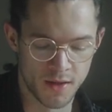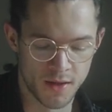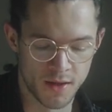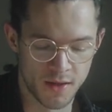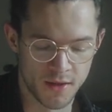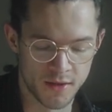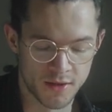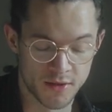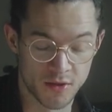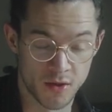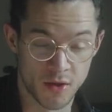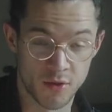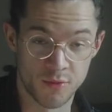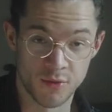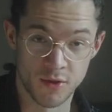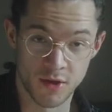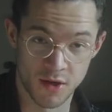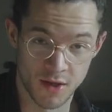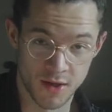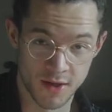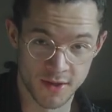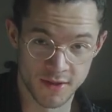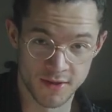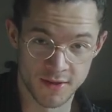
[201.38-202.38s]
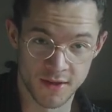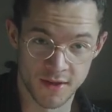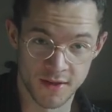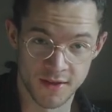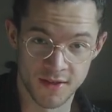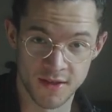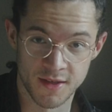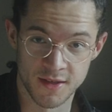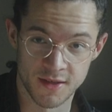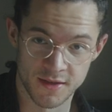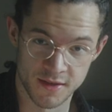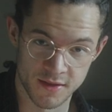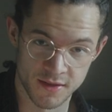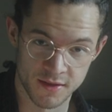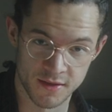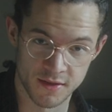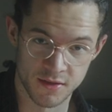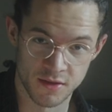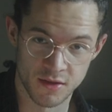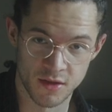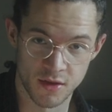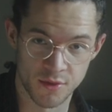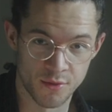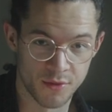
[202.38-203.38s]
And so I realized that this
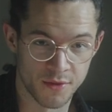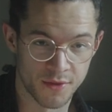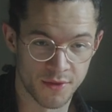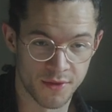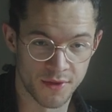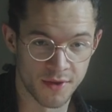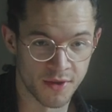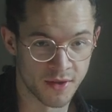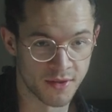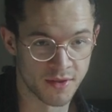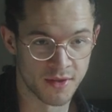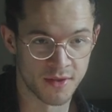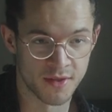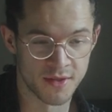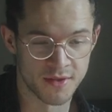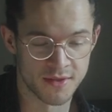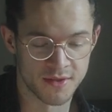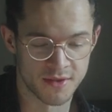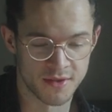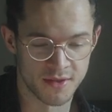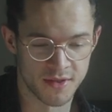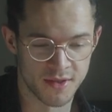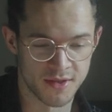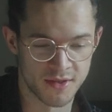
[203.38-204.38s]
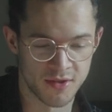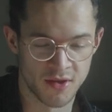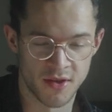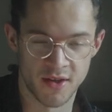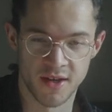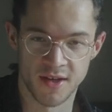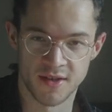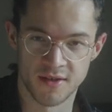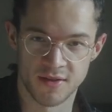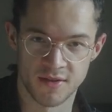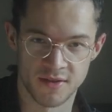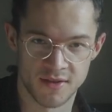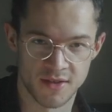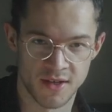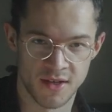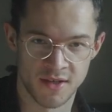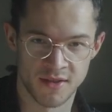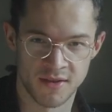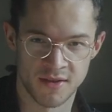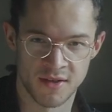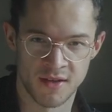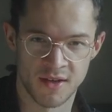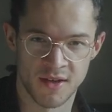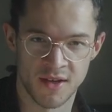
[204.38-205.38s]
current thing, this is an
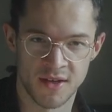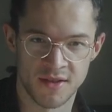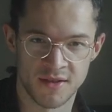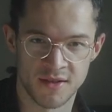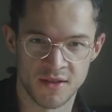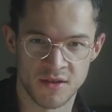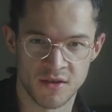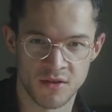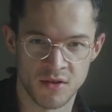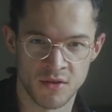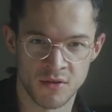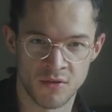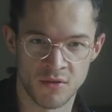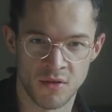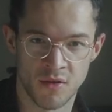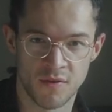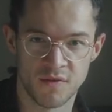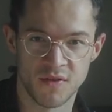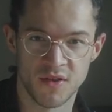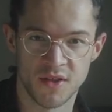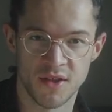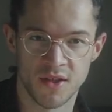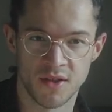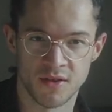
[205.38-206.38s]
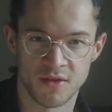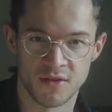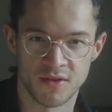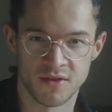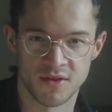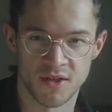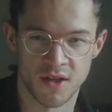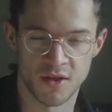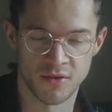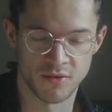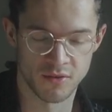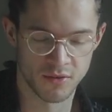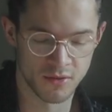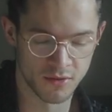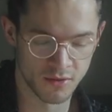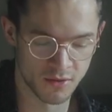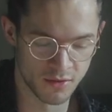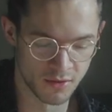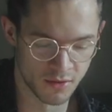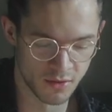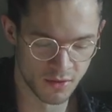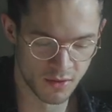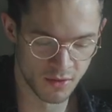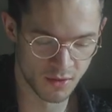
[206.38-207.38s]
exercise in letting go of needing to sound good
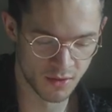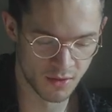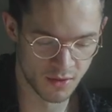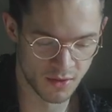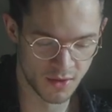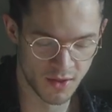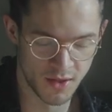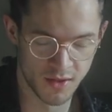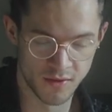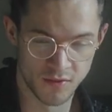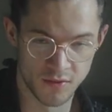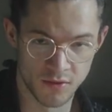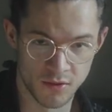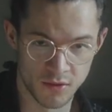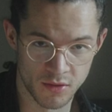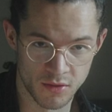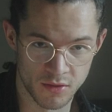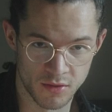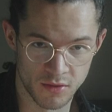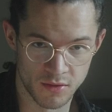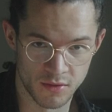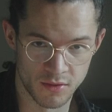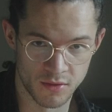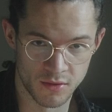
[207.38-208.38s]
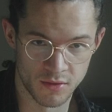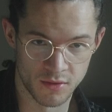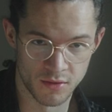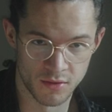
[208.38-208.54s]
and to look good.